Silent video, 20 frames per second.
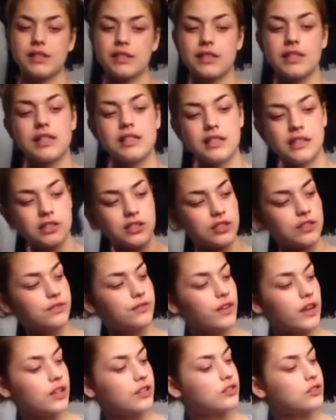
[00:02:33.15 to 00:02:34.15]
These are just
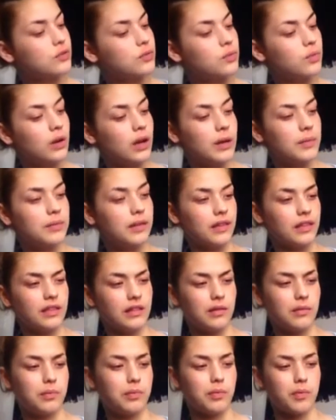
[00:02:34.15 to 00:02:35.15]
facial wipes. I think
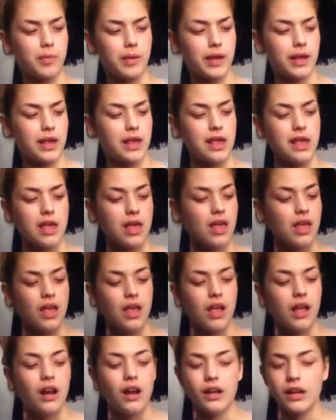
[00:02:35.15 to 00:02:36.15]
they're probably
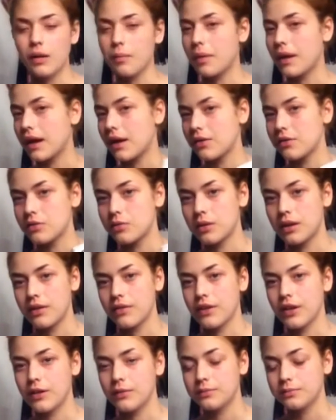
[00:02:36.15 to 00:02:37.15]
like £1 or
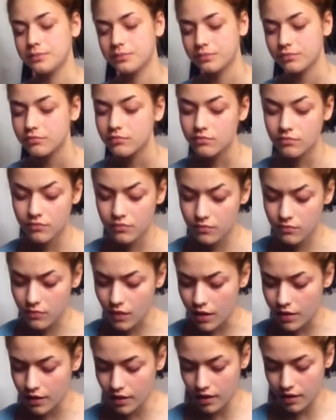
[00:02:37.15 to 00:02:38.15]
whatever.
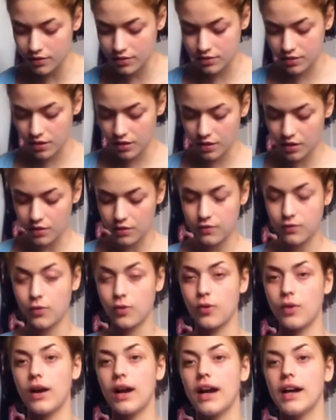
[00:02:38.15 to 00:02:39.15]
They are so
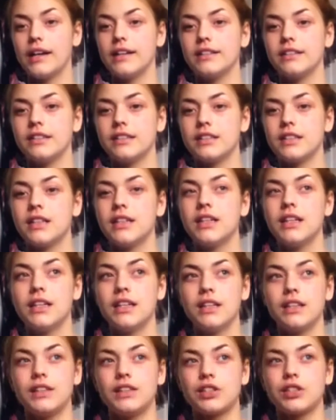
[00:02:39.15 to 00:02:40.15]
useful and
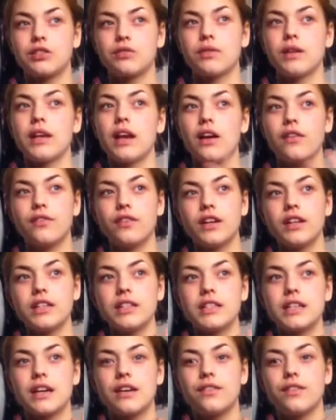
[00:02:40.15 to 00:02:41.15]
they're just really, I find
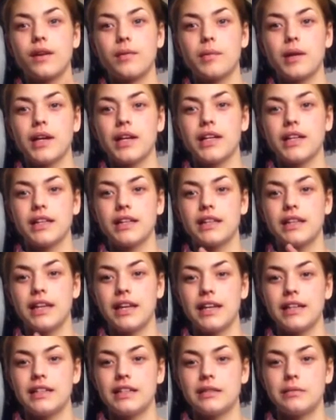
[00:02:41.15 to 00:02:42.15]
if I'm like
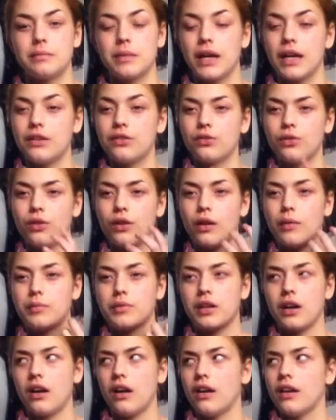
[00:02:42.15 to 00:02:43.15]
laid in bed or I'm
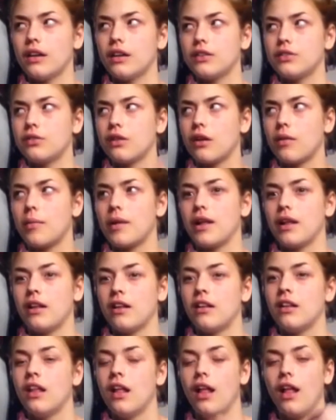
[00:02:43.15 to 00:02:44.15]
tired or I'm
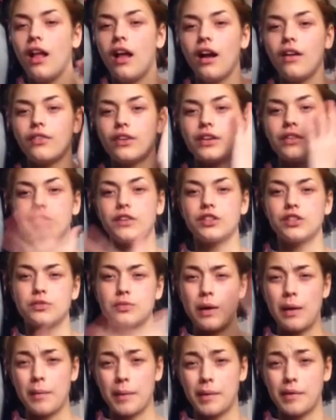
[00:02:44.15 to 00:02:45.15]
ill, I find if I just
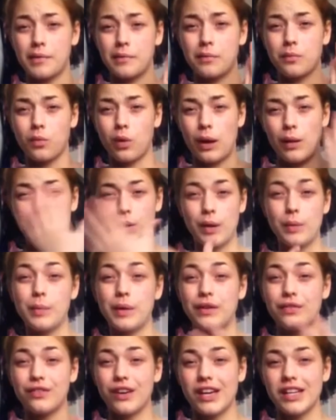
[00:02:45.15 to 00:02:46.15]
wipe my
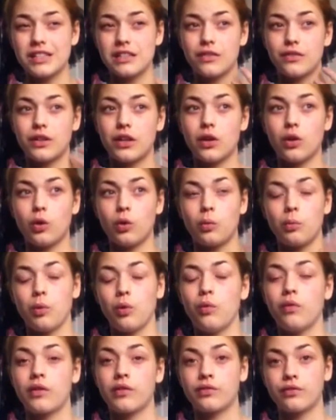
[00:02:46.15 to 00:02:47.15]
face, I feel a lot
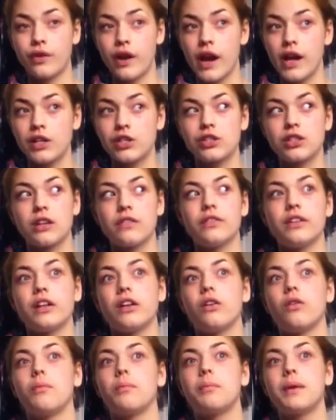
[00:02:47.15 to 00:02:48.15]
more refreshed and I feel a
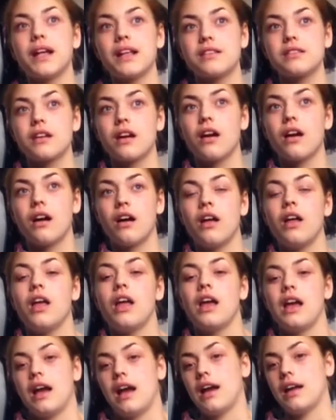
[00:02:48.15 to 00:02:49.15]
lot better.
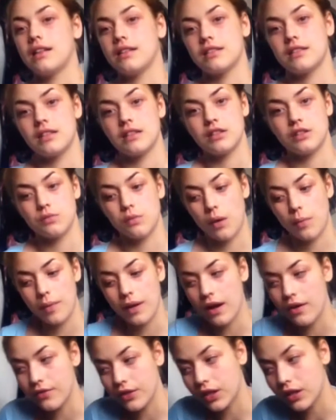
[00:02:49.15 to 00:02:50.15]
And since we won't be
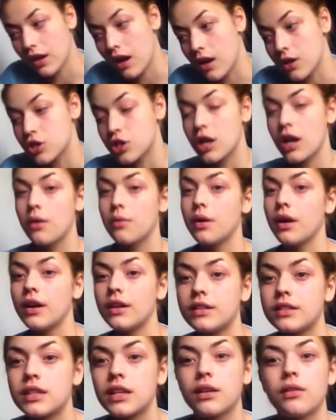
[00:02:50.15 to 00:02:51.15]
having a shower
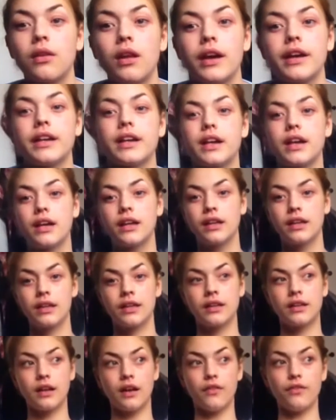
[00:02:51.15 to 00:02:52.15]
until like
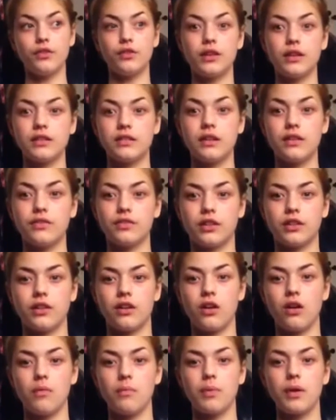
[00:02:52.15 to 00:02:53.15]
a few days after the
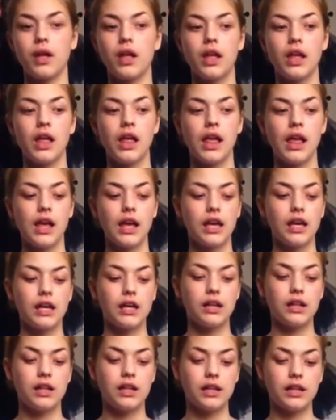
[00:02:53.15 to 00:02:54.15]
op,
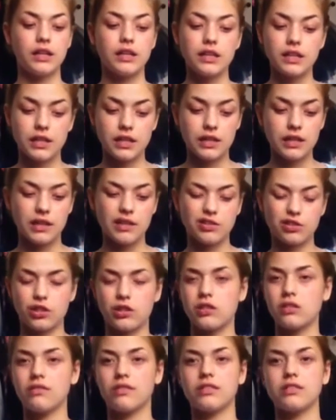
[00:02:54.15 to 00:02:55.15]
it's
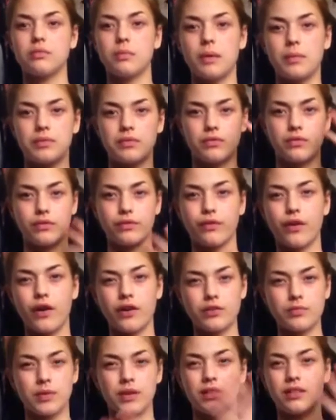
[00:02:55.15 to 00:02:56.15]
just nice to be able to
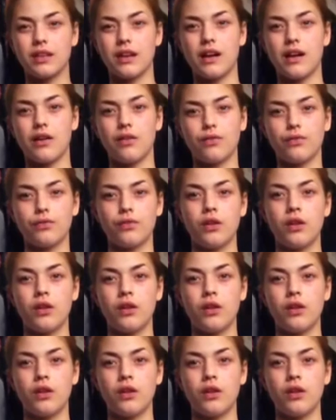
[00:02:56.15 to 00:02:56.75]
refresh myself.